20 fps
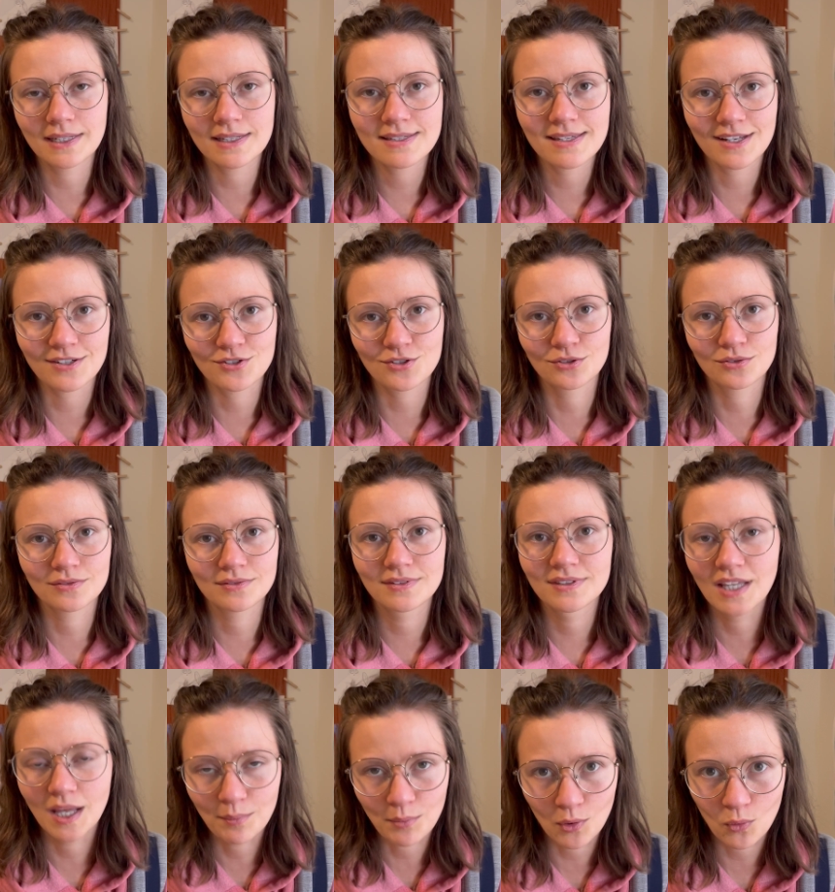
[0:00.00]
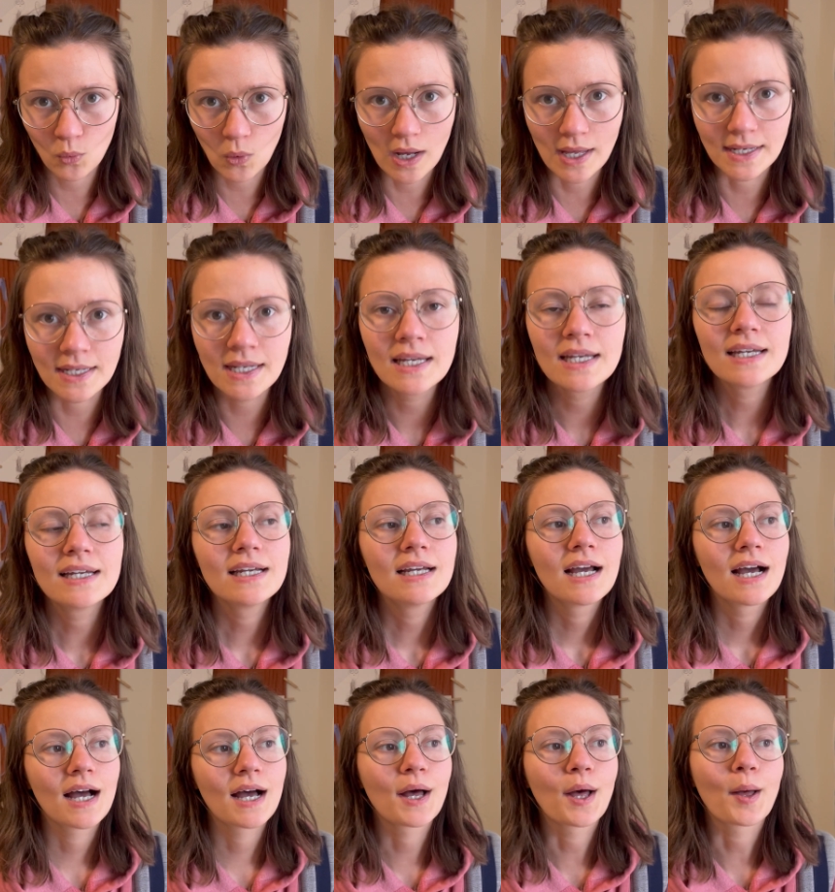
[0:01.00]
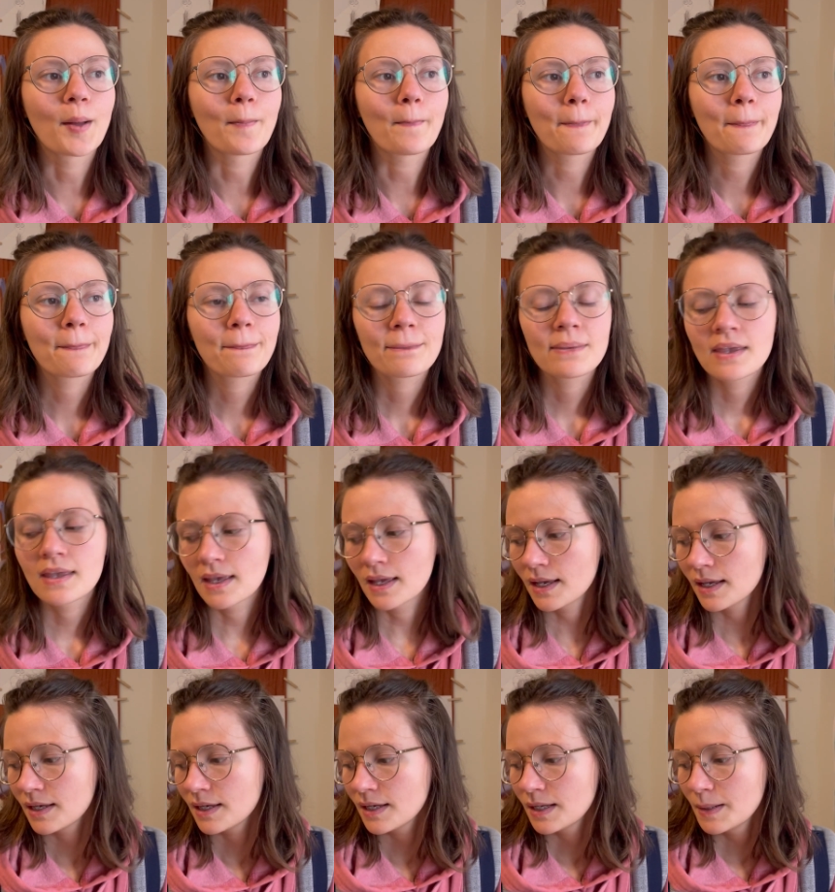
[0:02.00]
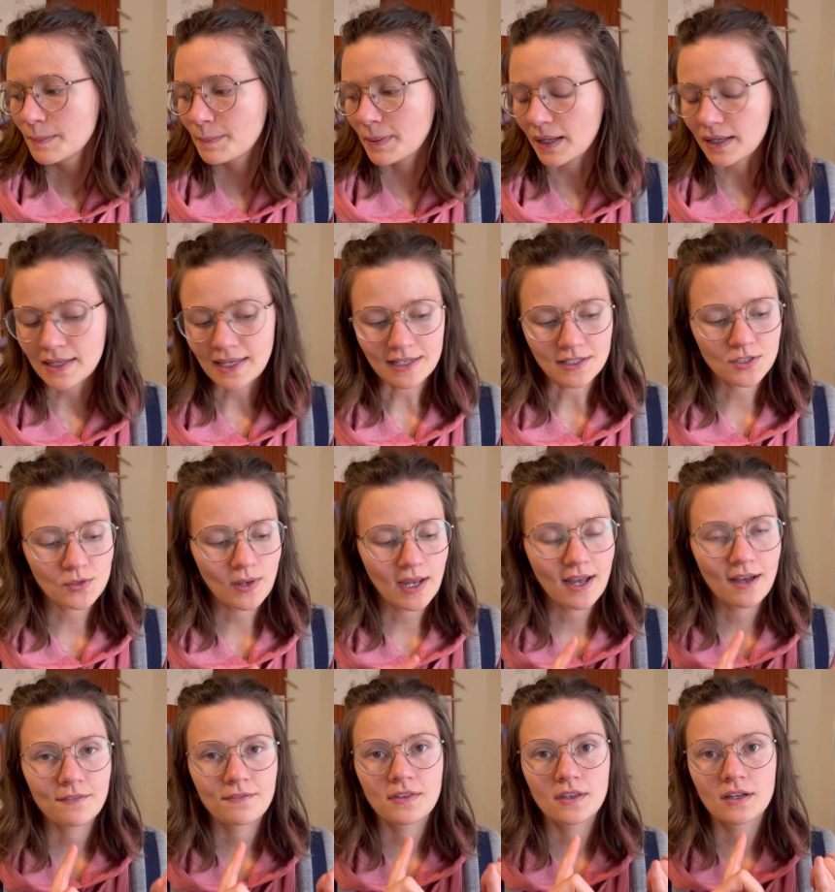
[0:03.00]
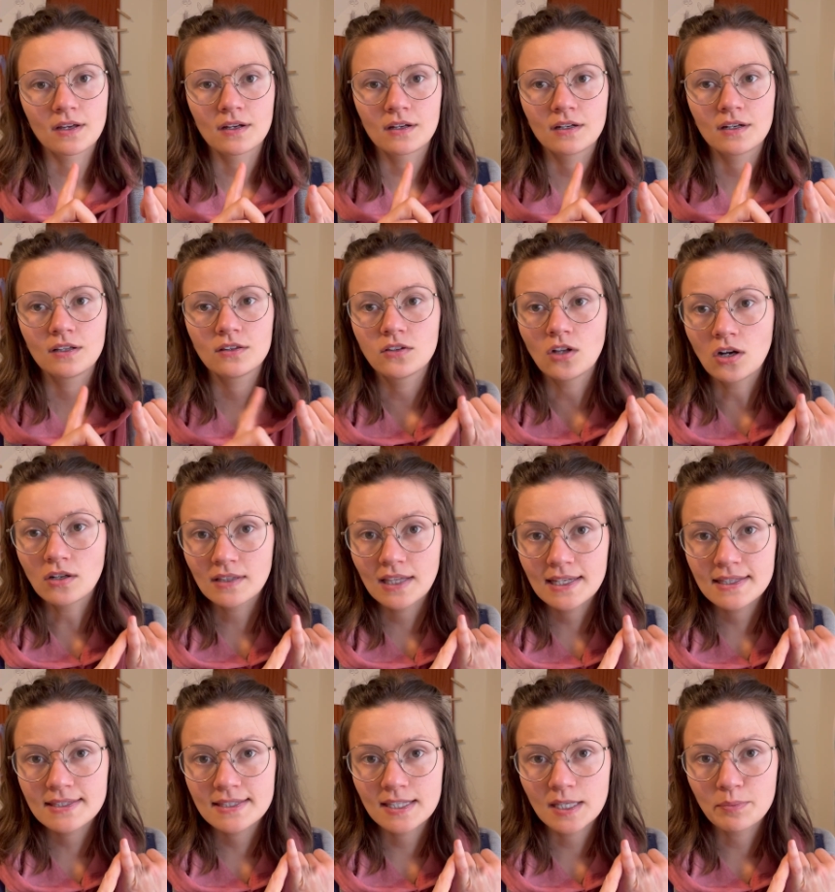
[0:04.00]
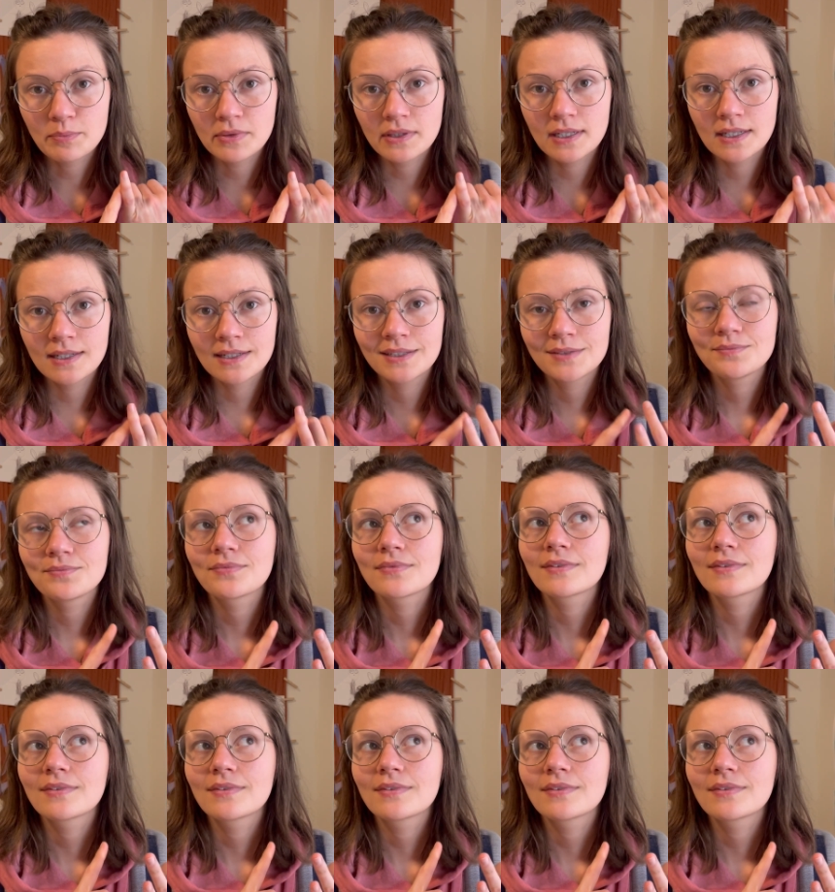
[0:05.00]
essential number one. But yeah, so I have the long line slip lead.